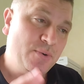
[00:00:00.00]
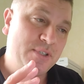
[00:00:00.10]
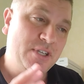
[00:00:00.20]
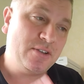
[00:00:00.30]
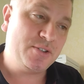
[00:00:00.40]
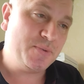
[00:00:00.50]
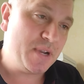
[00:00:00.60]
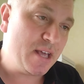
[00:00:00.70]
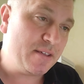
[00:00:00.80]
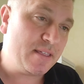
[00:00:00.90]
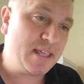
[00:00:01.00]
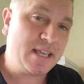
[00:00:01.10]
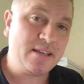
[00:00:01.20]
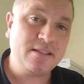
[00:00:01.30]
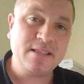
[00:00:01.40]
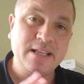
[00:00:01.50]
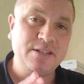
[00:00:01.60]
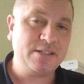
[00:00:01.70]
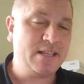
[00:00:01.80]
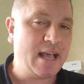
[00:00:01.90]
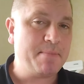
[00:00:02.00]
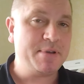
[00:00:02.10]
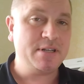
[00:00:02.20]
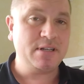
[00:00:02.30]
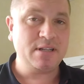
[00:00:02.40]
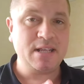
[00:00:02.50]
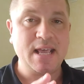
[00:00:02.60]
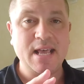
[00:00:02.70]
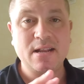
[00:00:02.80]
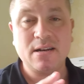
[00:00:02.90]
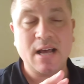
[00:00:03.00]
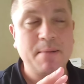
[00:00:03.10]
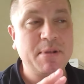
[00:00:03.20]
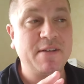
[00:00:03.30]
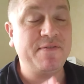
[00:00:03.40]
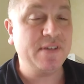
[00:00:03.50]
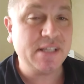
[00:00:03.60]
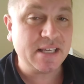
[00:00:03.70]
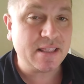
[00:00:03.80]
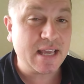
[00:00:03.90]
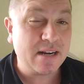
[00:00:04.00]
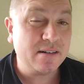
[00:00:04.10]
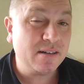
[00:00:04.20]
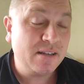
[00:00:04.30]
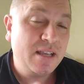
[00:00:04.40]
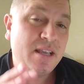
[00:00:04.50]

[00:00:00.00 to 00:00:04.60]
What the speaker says: which is also another thing that just happened, and I'm an affiliate there.